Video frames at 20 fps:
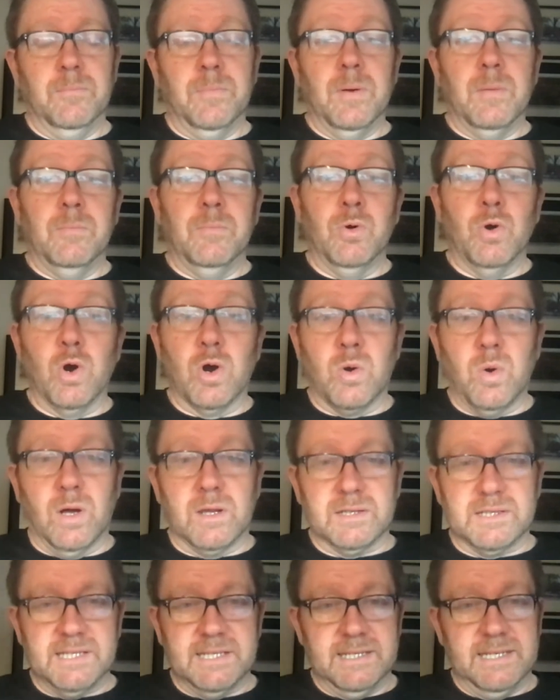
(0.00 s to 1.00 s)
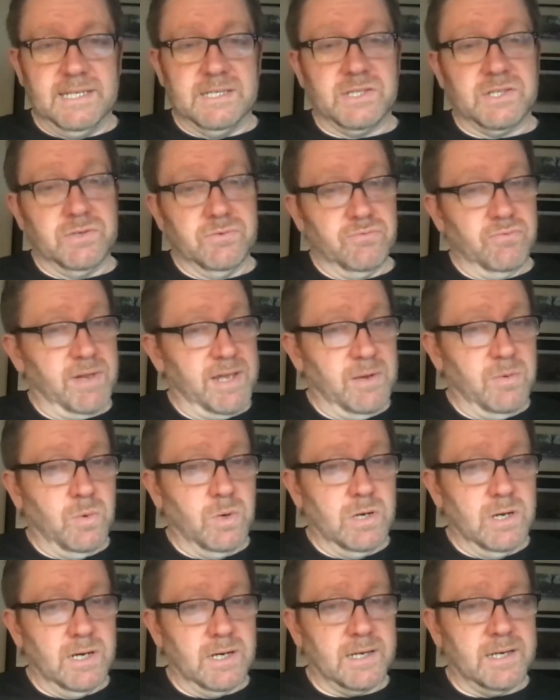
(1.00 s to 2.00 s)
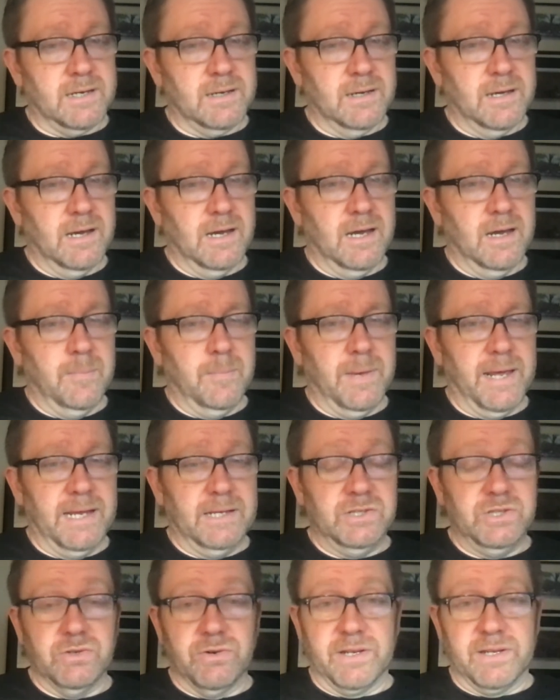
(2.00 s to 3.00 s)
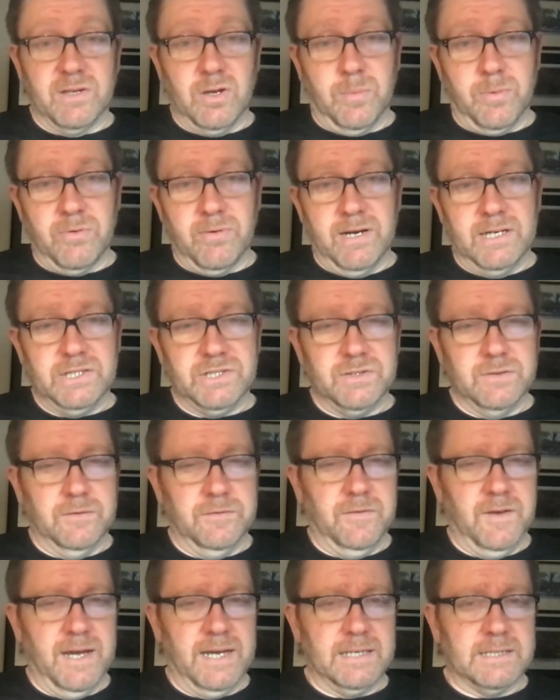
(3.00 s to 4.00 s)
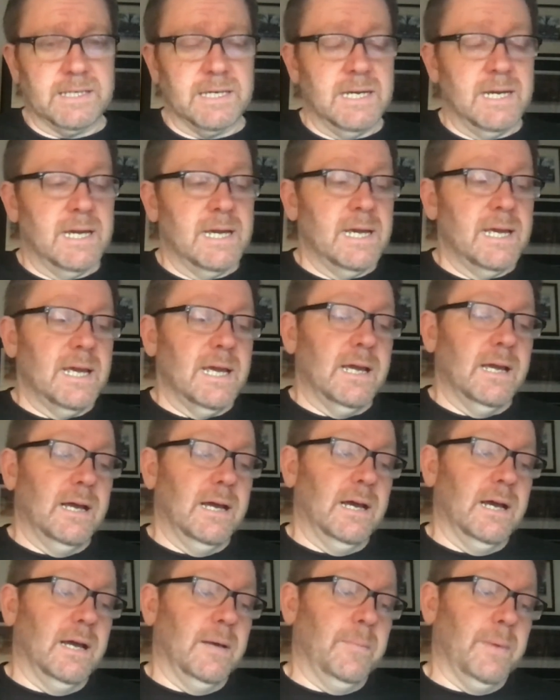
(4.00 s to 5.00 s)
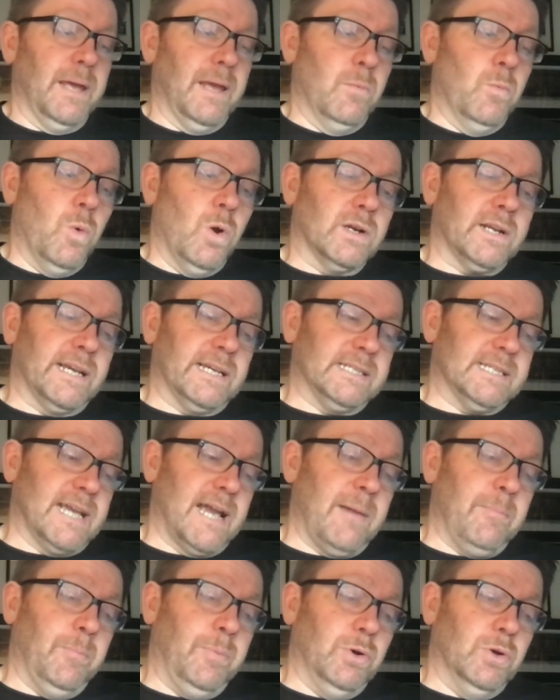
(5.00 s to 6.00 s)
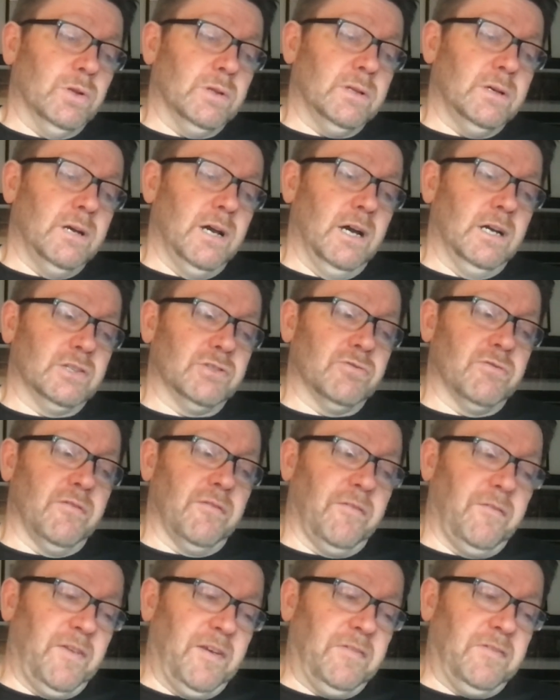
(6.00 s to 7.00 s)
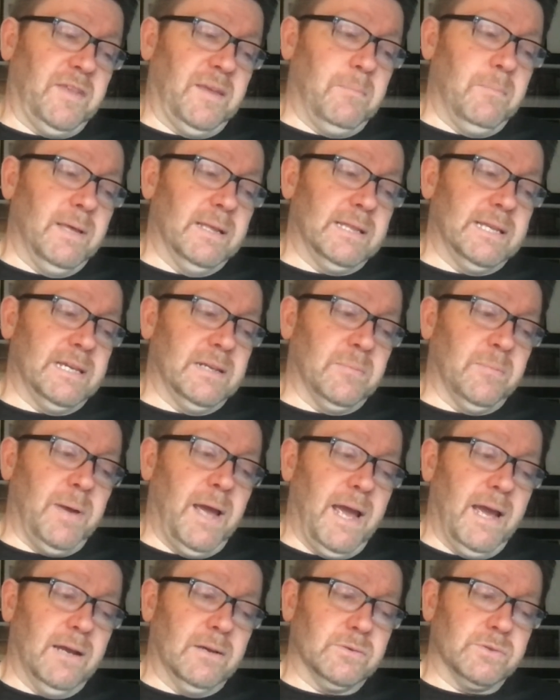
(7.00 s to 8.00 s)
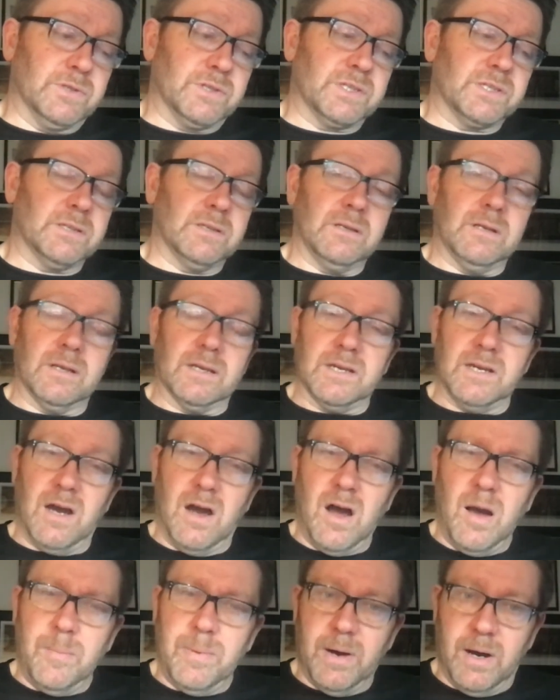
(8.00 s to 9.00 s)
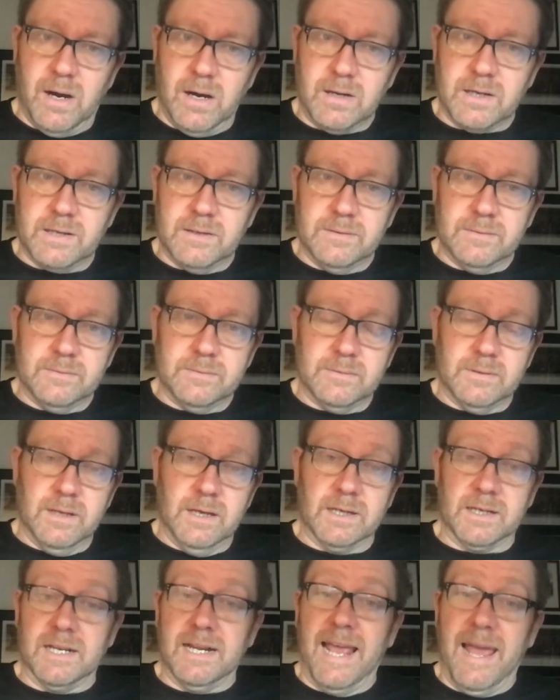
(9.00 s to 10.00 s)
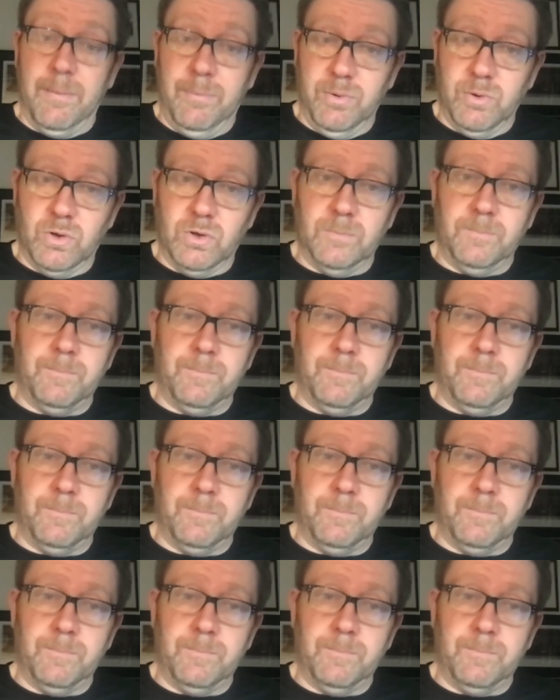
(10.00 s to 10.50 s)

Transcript: poor quality leads to rework during the operational phase. In one example, £150 million car park at an airport